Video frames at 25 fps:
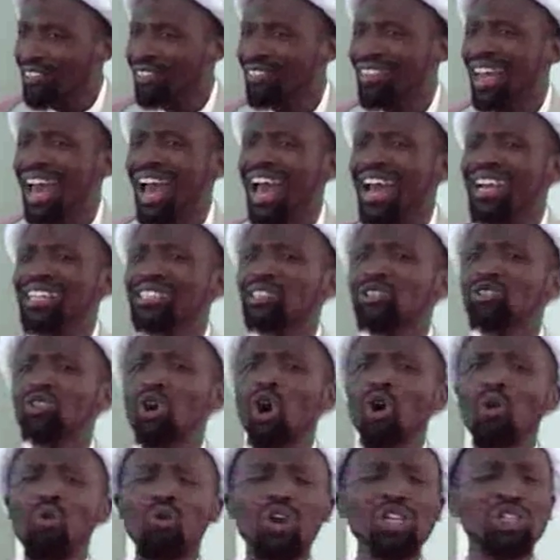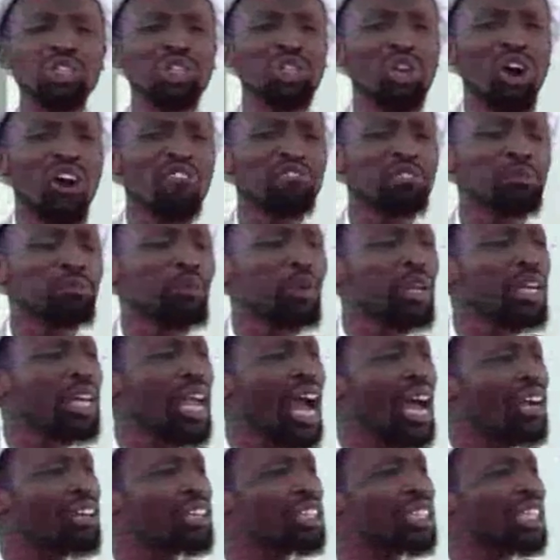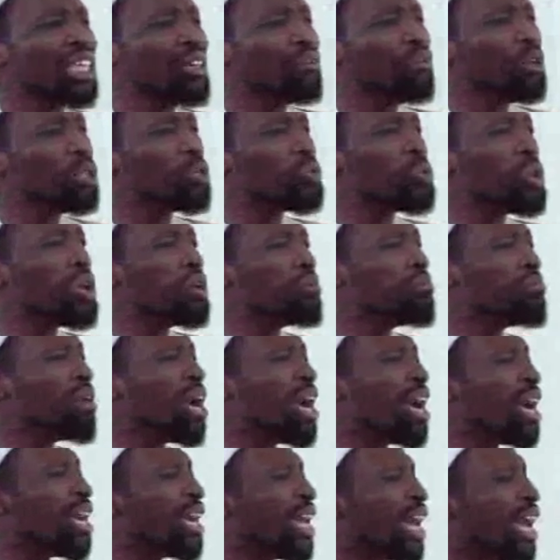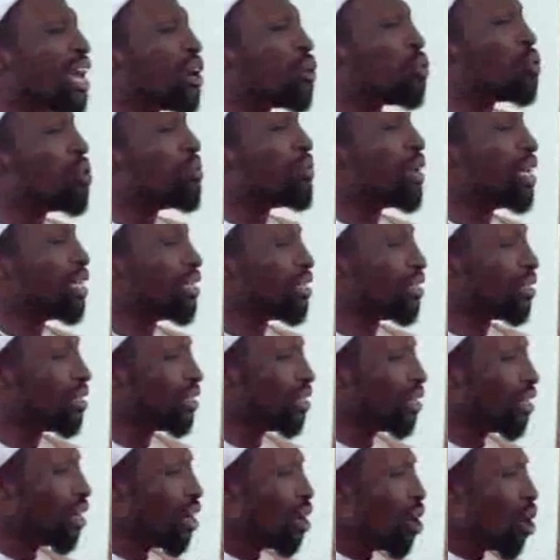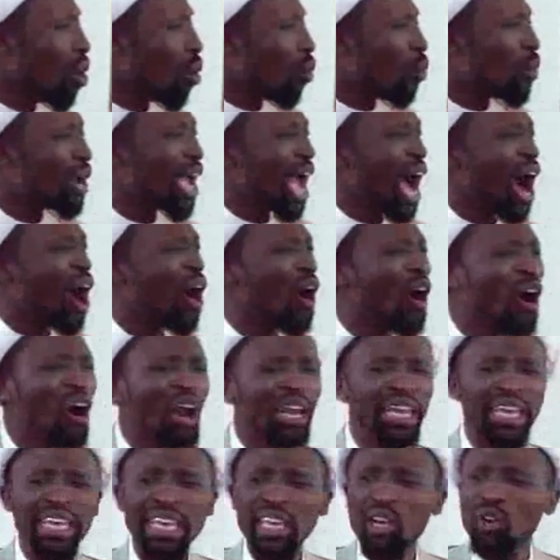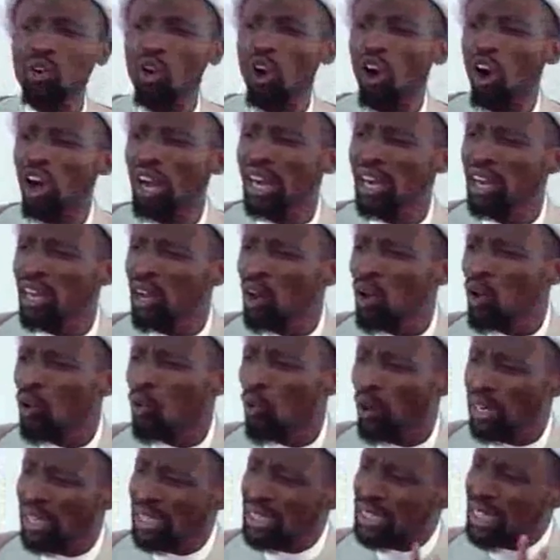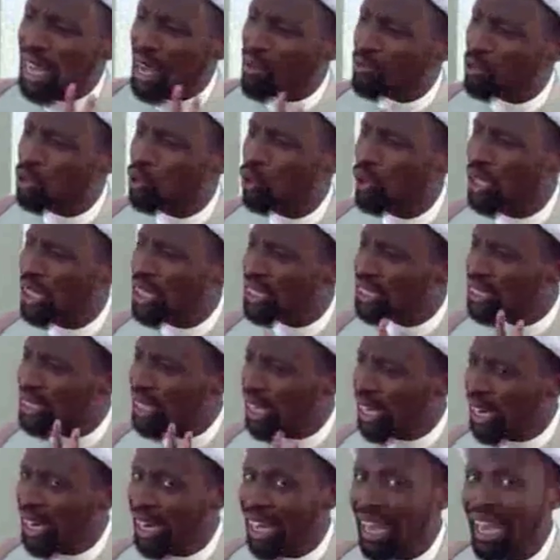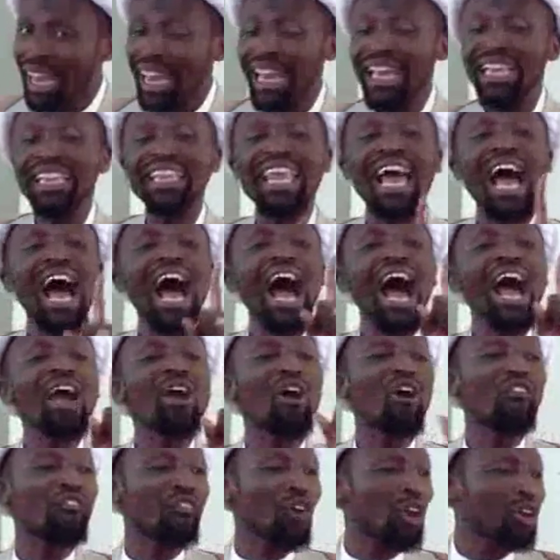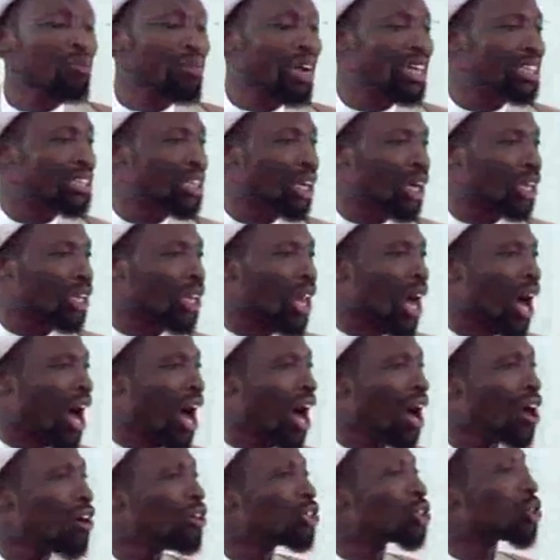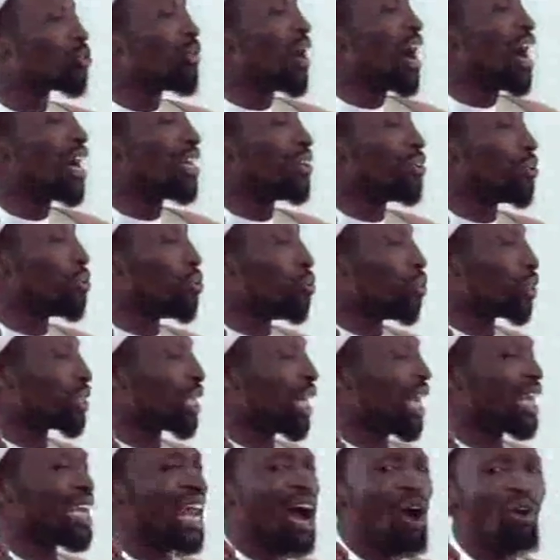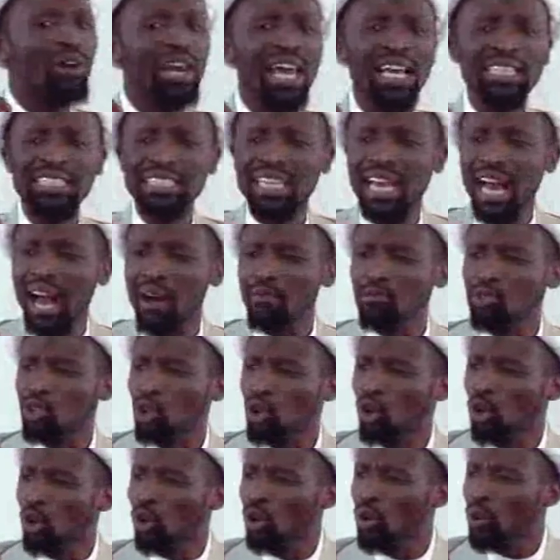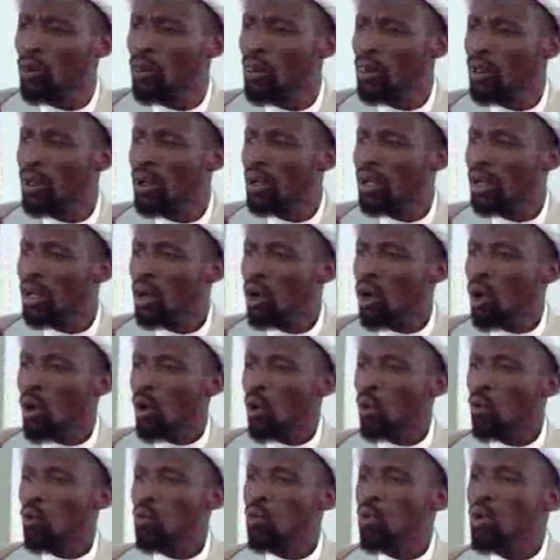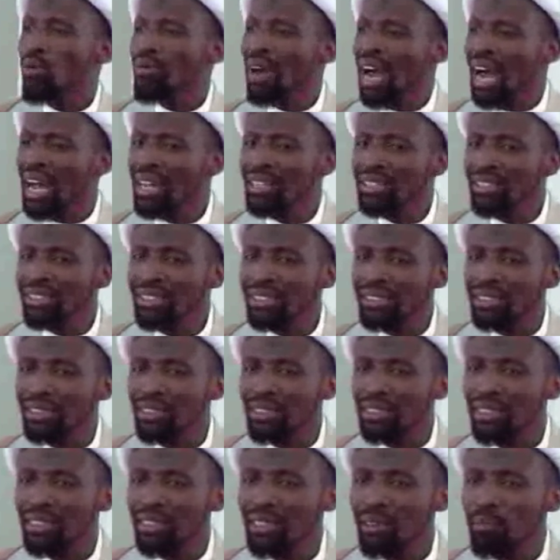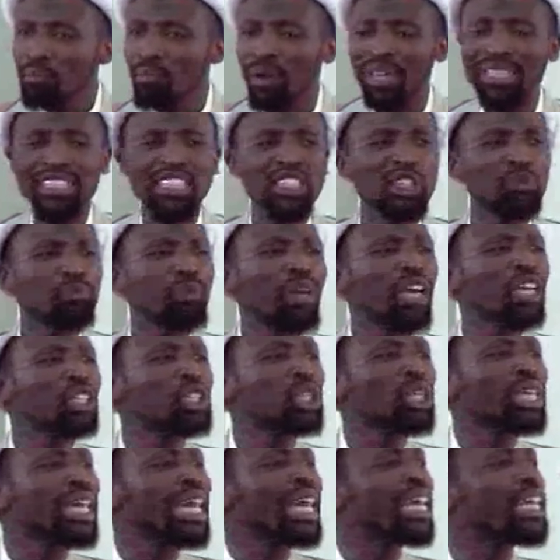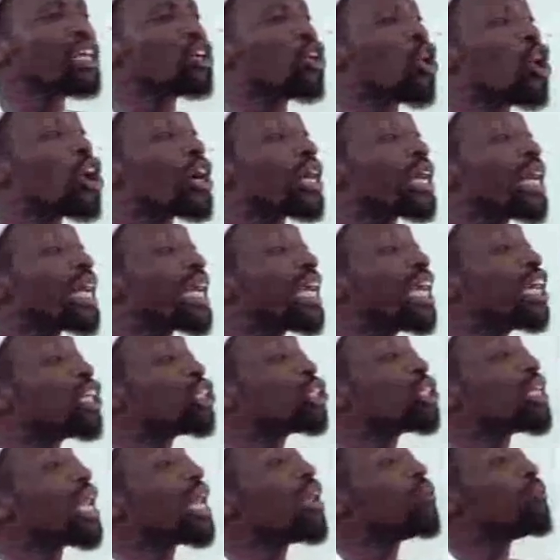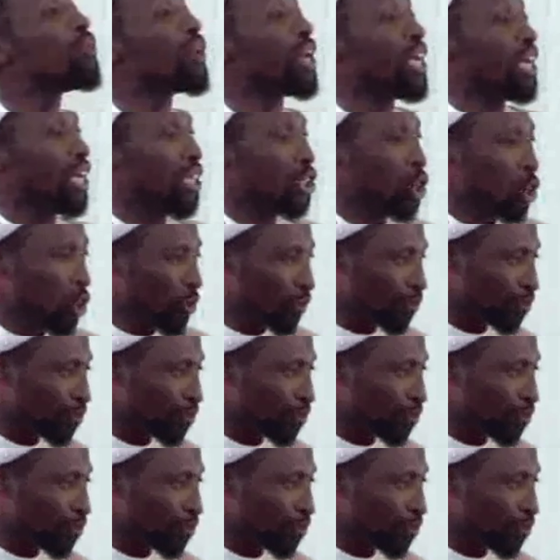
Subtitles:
there is no question of superiority between men and women. We are all equal when it comes to these things in the eye of Almighty Allah Subhanahu wa Ta'ala. Now let's come to women's participation in congregational prayers.